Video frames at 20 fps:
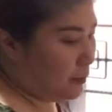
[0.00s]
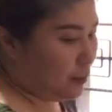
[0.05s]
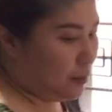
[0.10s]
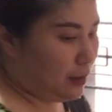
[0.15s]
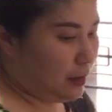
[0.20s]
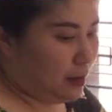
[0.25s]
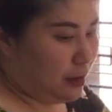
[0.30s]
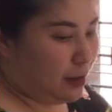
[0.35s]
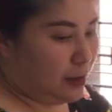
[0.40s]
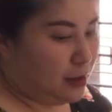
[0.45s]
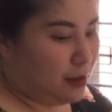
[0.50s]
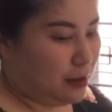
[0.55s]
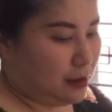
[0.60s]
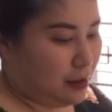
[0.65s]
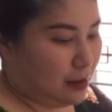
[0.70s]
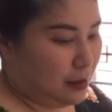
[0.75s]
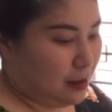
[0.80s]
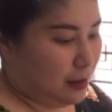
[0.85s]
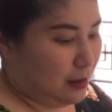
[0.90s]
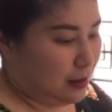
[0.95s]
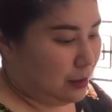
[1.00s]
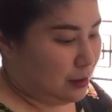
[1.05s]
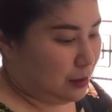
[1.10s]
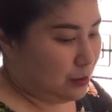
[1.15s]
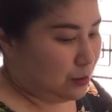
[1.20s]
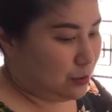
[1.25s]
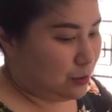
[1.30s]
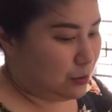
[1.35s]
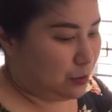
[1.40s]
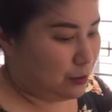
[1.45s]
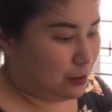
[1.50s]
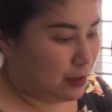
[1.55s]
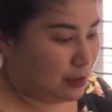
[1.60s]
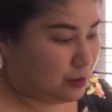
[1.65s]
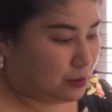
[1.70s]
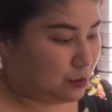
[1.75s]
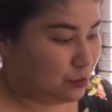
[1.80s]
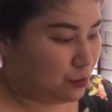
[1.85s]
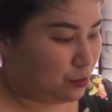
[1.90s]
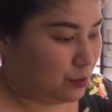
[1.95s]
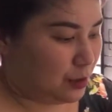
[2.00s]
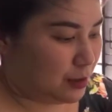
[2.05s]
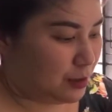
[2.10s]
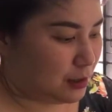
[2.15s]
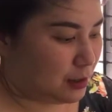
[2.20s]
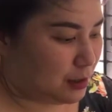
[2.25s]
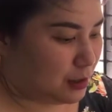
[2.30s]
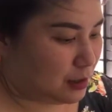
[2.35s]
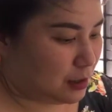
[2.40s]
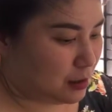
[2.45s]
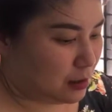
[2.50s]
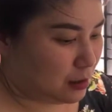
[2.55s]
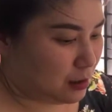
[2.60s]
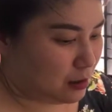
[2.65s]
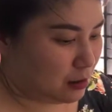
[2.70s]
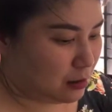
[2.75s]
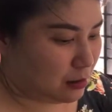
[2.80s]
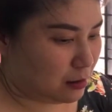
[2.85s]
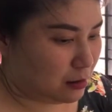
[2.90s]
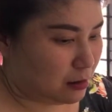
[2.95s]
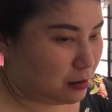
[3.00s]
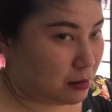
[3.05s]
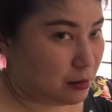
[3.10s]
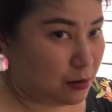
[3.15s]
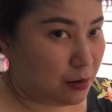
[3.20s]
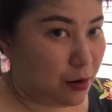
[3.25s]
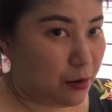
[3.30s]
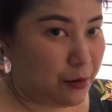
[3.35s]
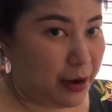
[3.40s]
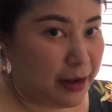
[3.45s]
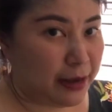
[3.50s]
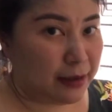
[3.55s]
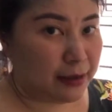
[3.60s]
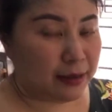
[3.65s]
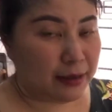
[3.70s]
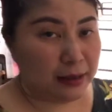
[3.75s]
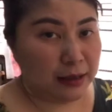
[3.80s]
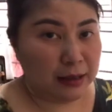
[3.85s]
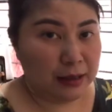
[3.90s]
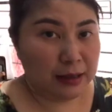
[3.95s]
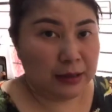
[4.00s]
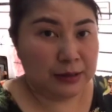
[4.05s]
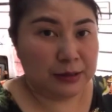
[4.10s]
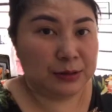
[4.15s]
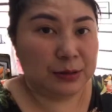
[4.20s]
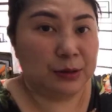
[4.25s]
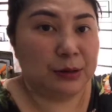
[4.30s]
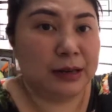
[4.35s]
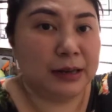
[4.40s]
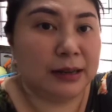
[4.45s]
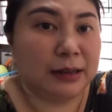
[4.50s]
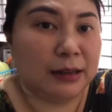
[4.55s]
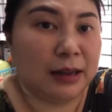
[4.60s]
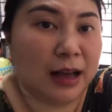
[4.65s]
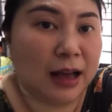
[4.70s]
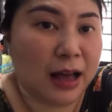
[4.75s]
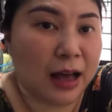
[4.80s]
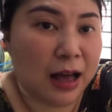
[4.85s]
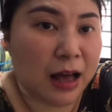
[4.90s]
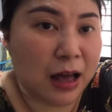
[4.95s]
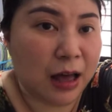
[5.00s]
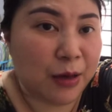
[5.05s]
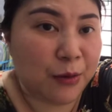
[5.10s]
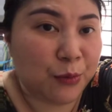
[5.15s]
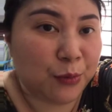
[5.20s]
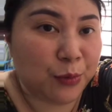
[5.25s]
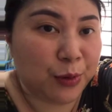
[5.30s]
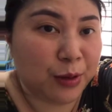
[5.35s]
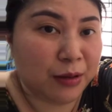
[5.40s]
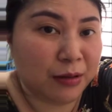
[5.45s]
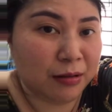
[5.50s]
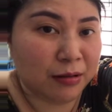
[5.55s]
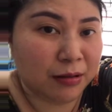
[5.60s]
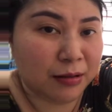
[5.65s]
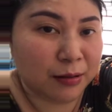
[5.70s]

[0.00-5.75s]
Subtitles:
Okay, so let's do it here. All right, so I will